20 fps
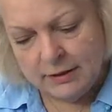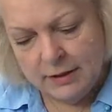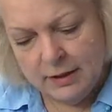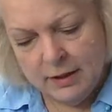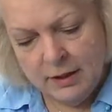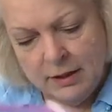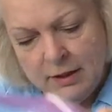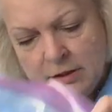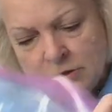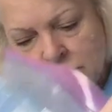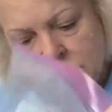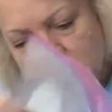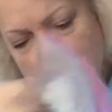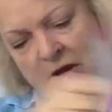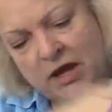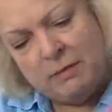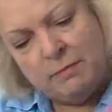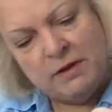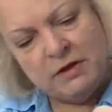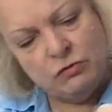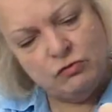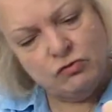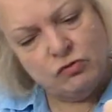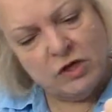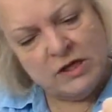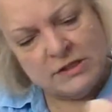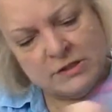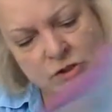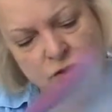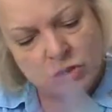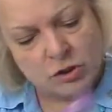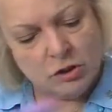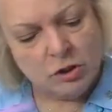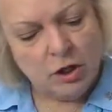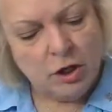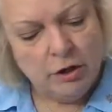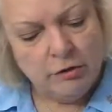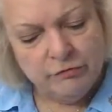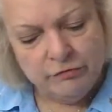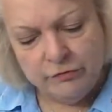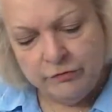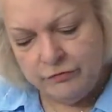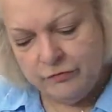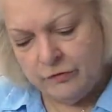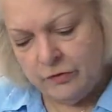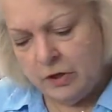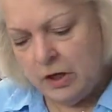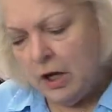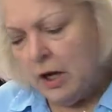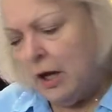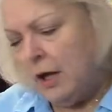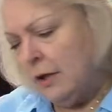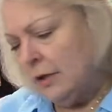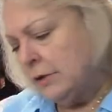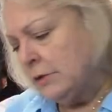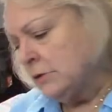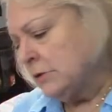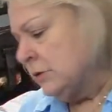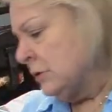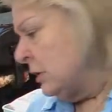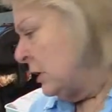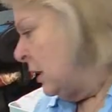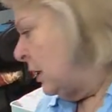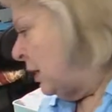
So maybe Dritz took over for Collins.